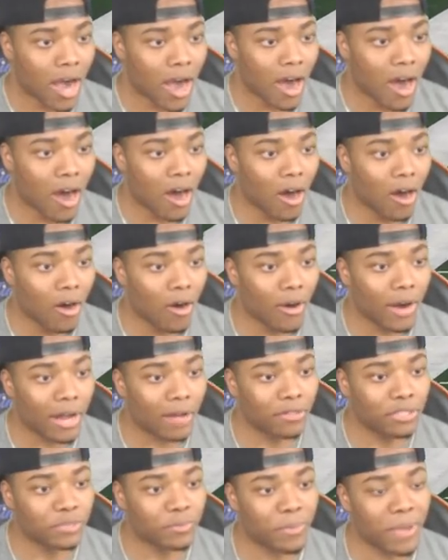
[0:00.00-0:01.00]
Oh,
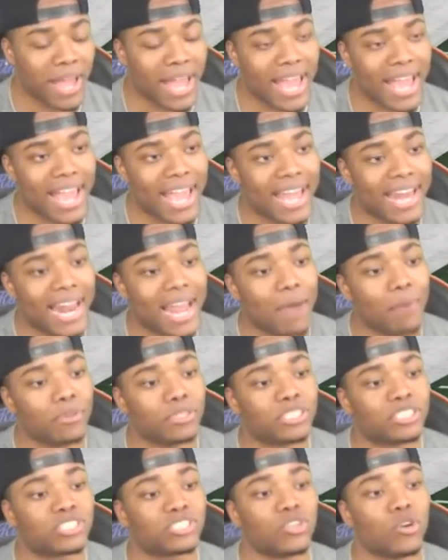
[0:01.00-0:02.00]
that was bad. That
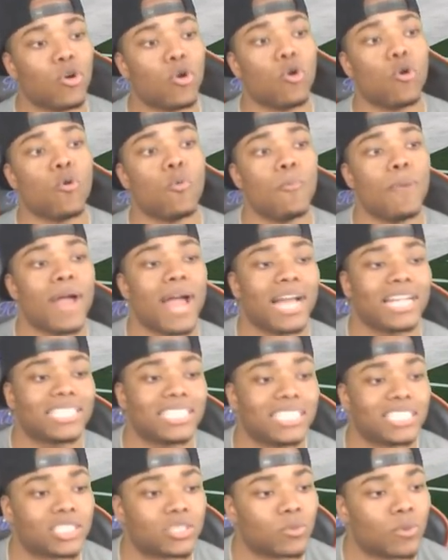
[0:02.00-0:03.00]
was so bad. I should have